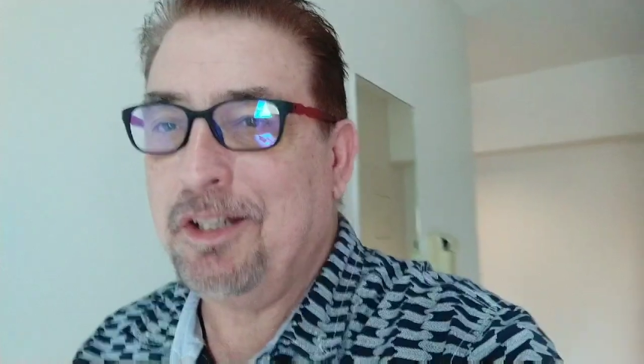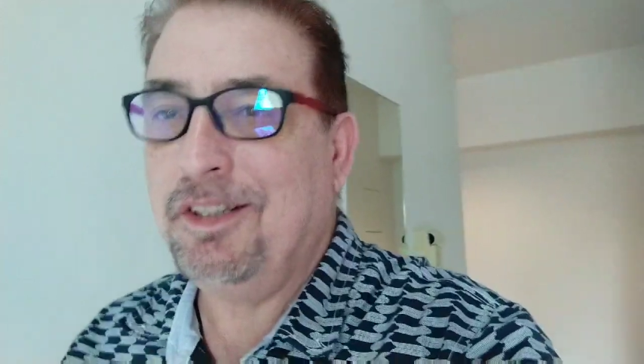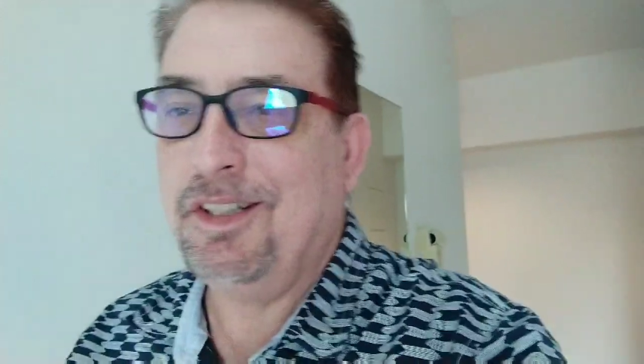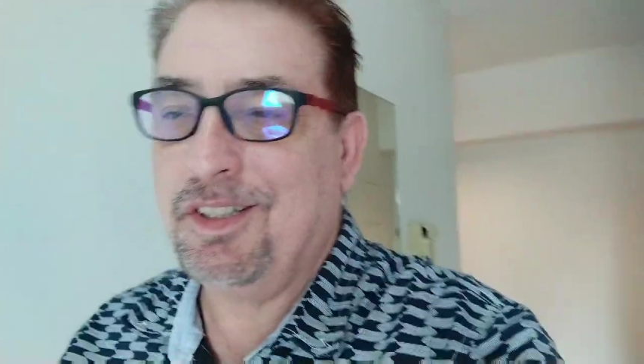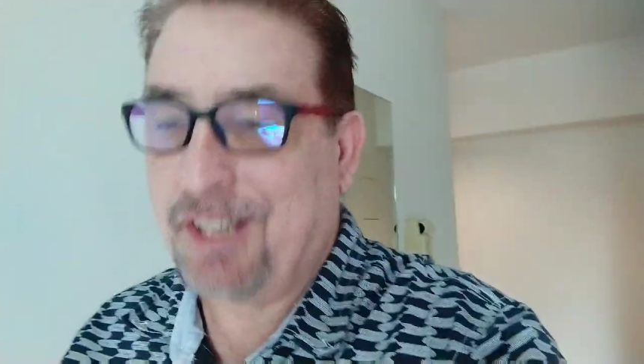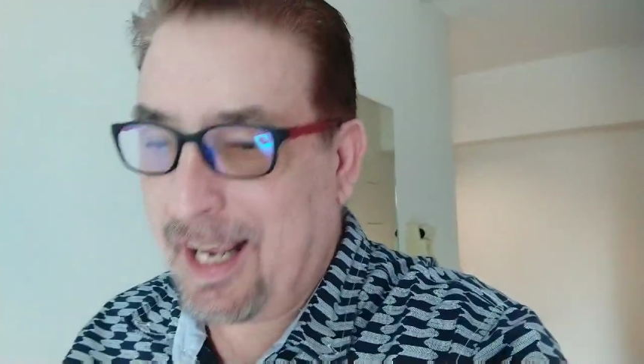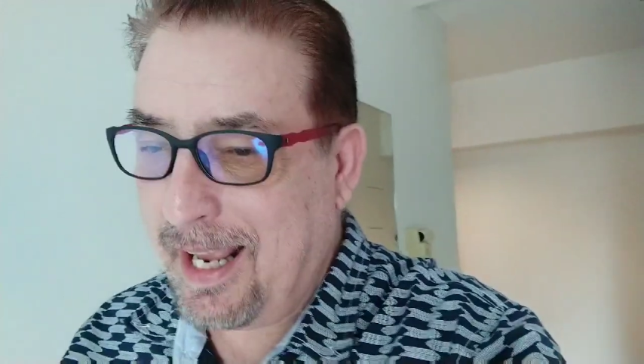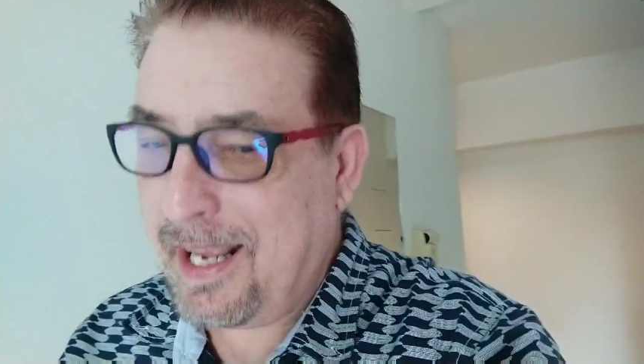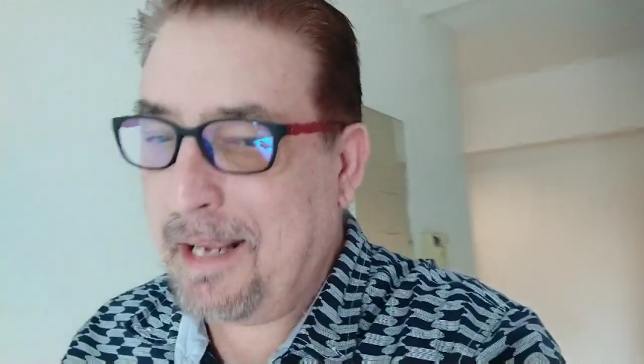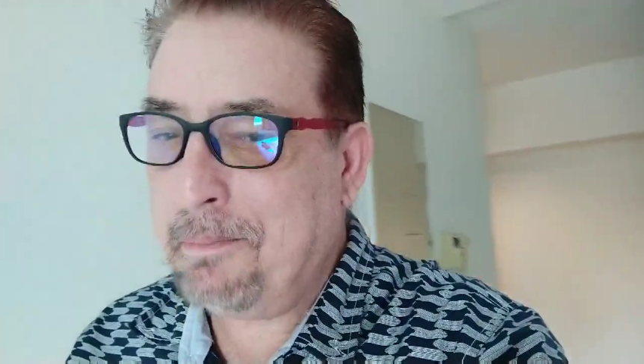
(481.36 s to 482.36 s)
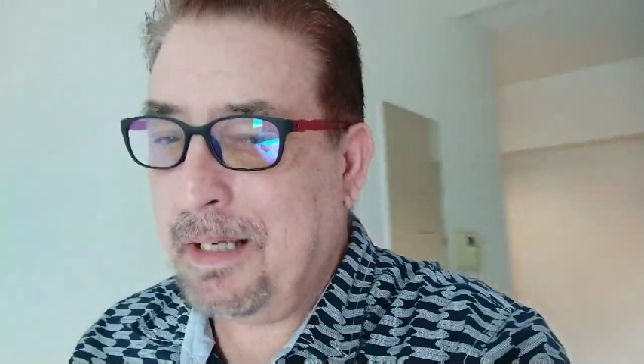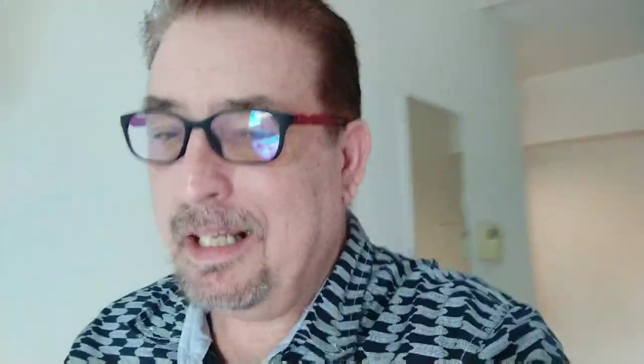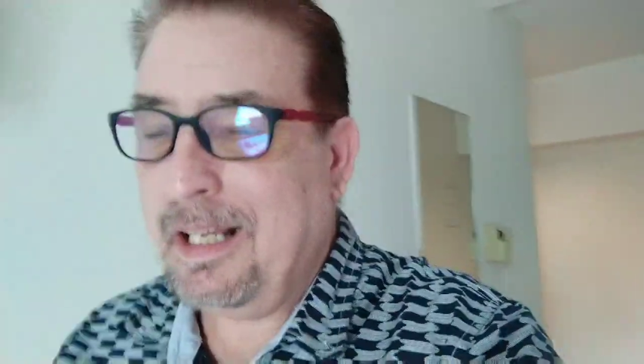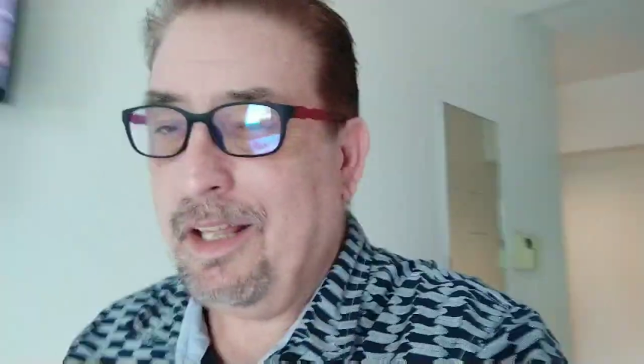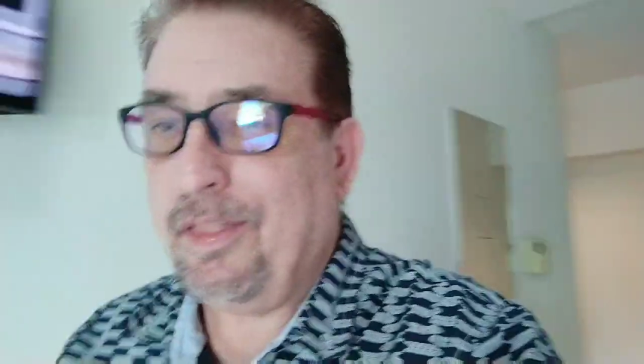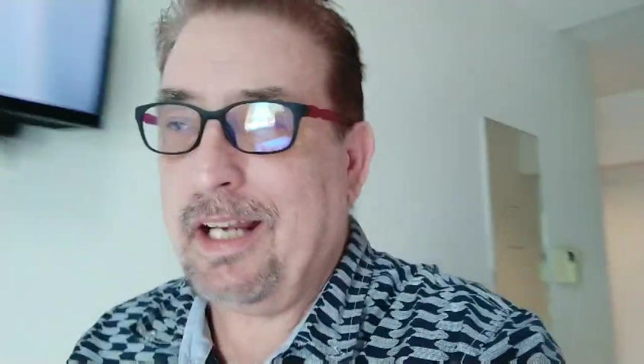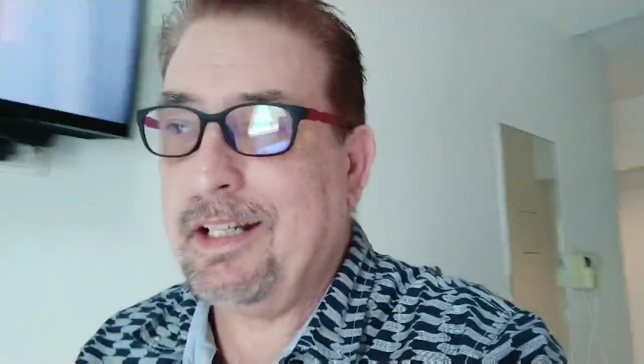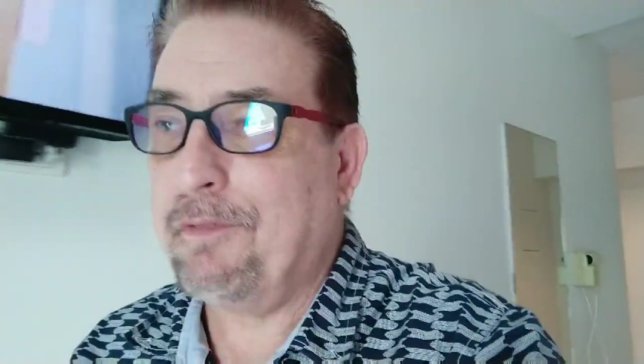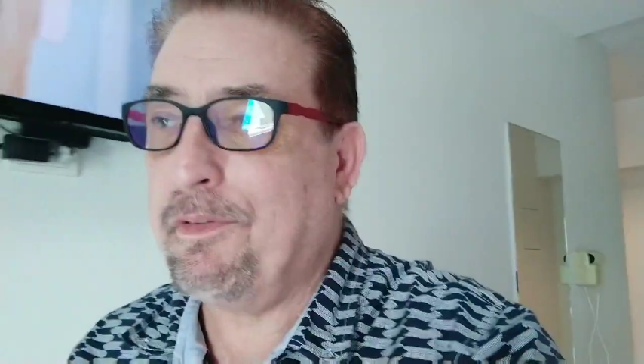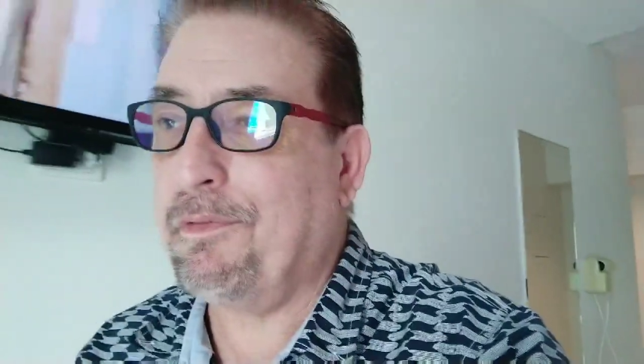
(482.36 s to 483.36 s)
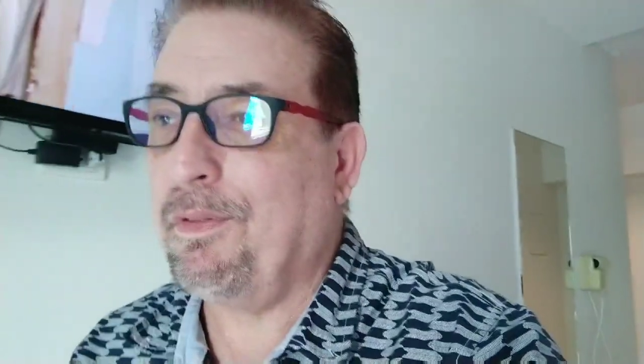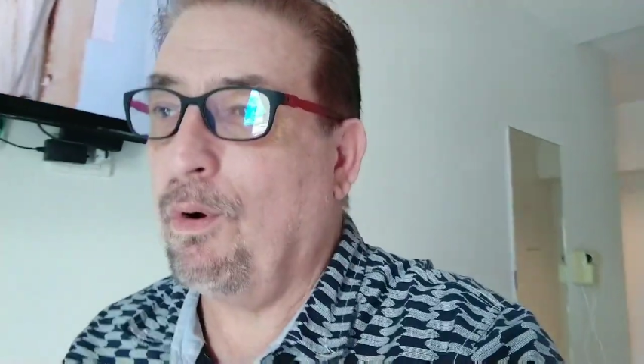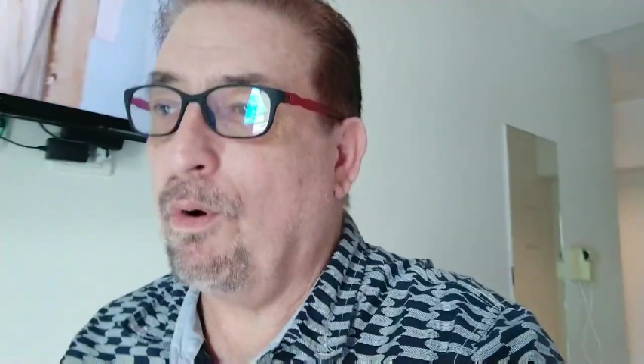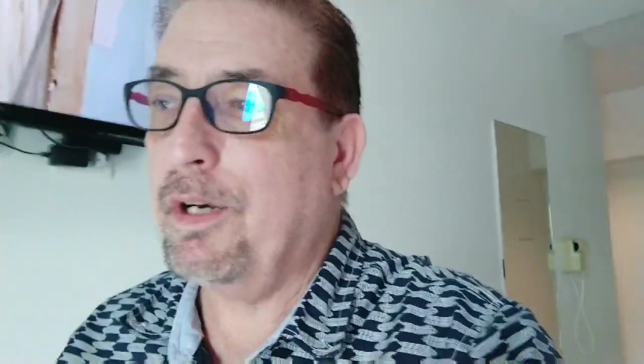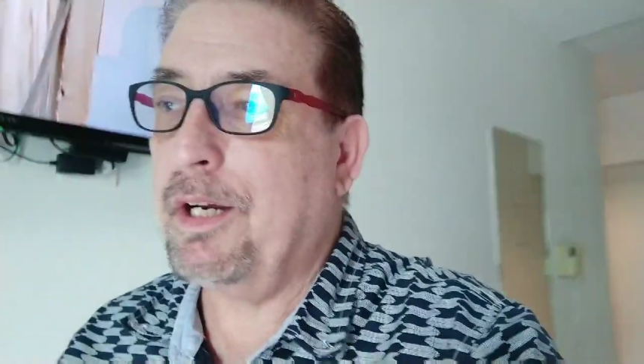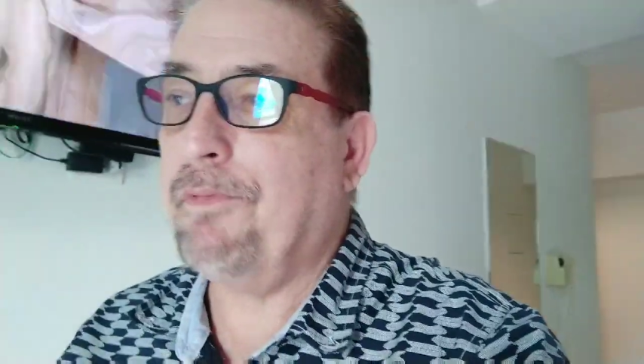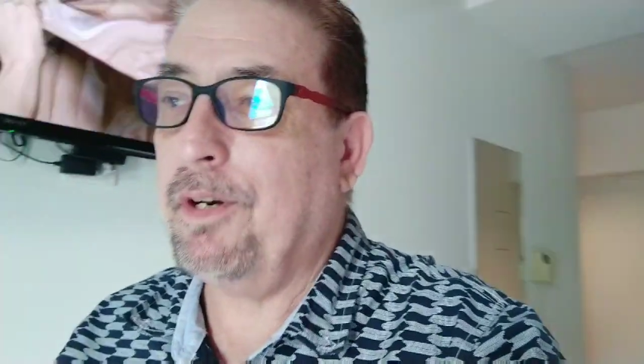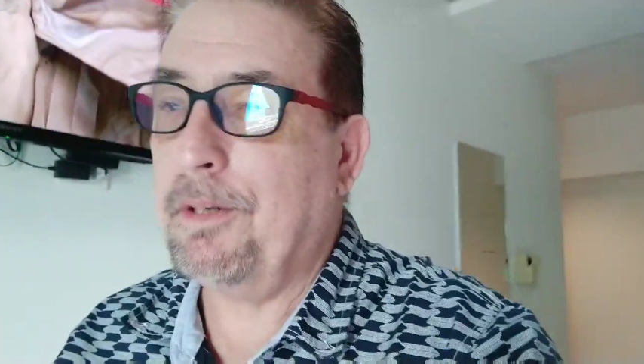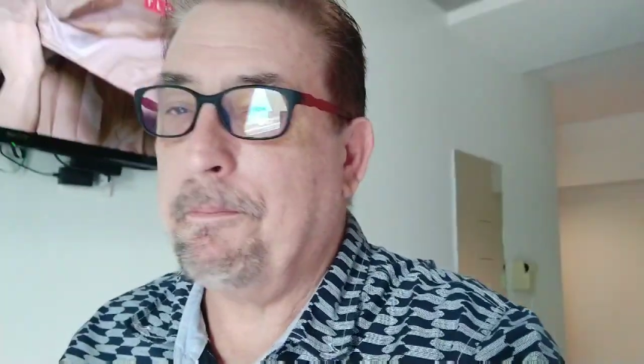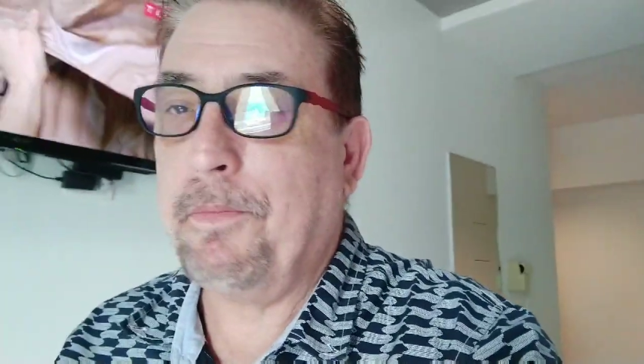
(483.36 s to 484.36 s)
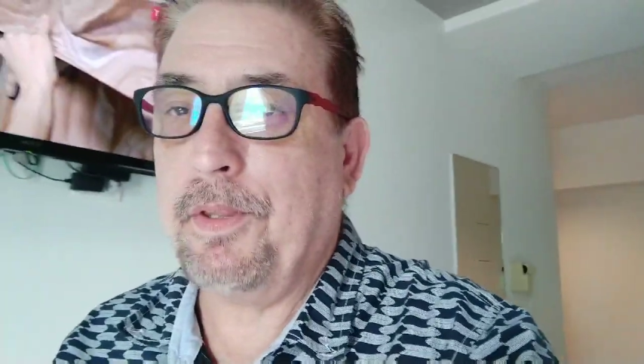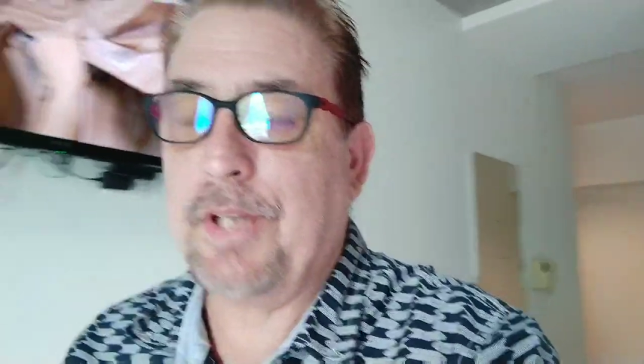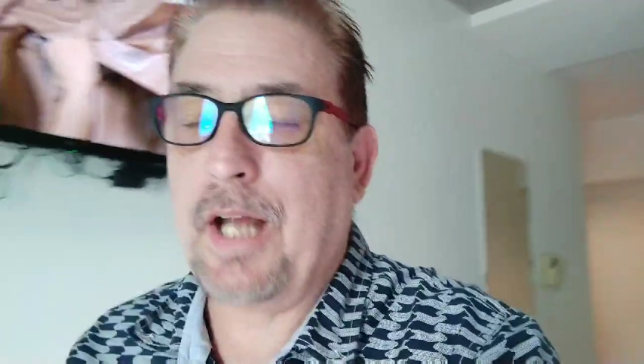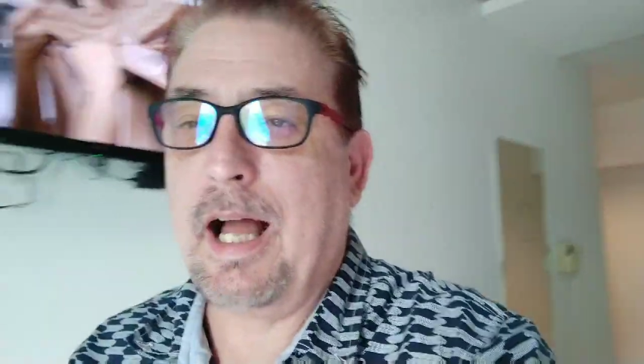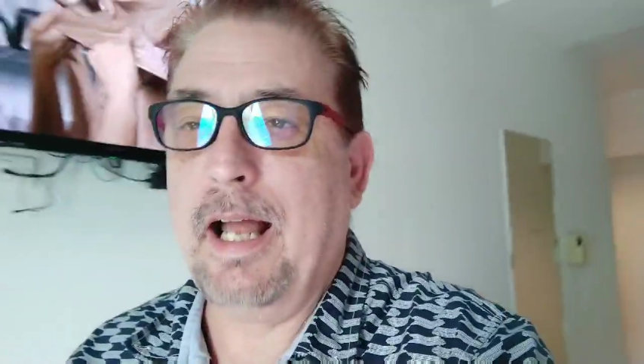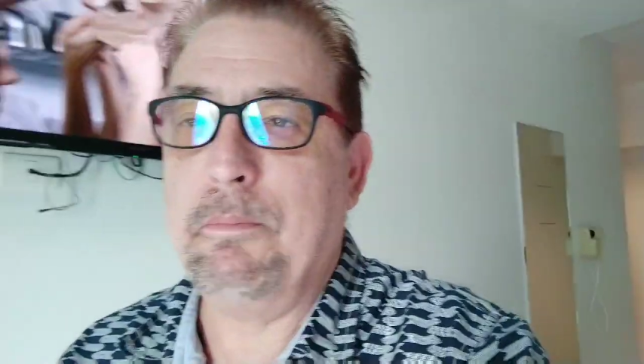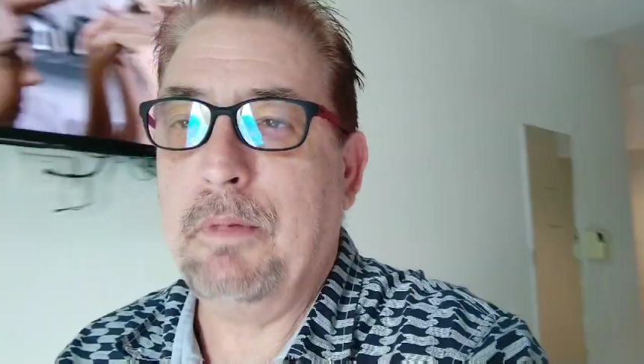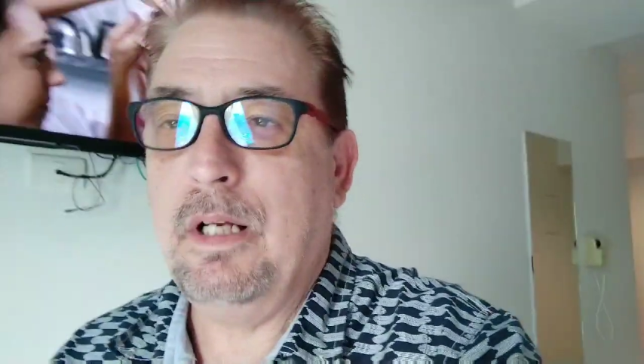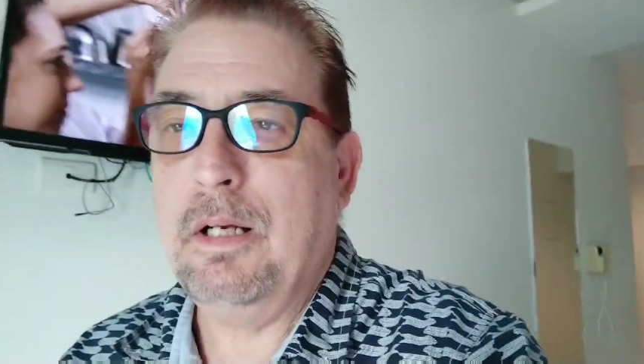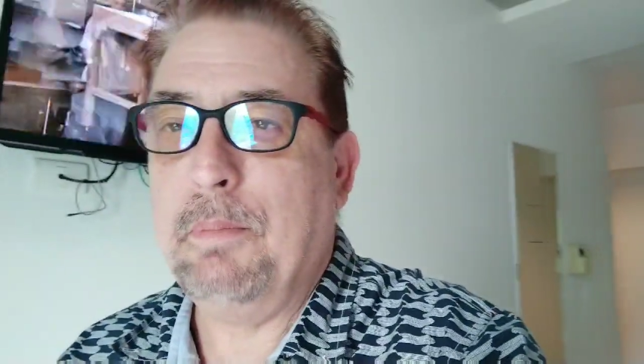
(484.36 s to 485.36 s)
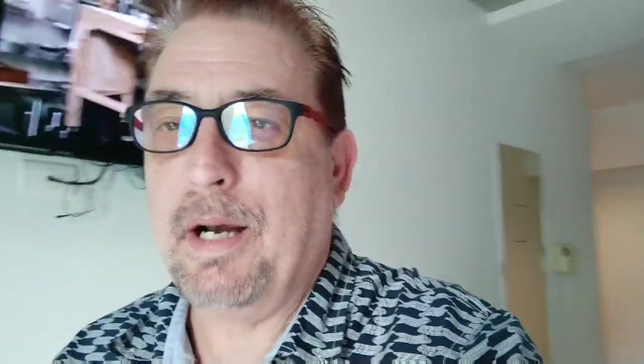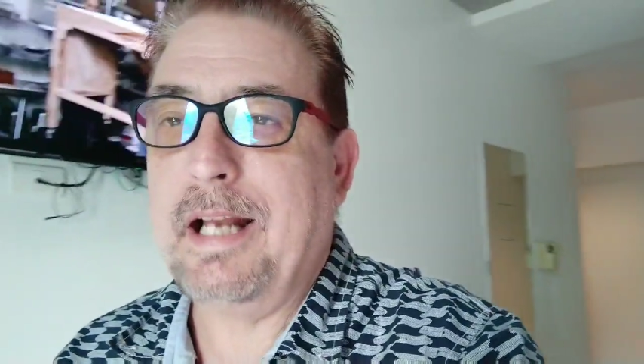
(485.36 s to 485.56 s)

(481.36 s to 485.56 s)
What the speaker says: situation, same thing, different floor, different type.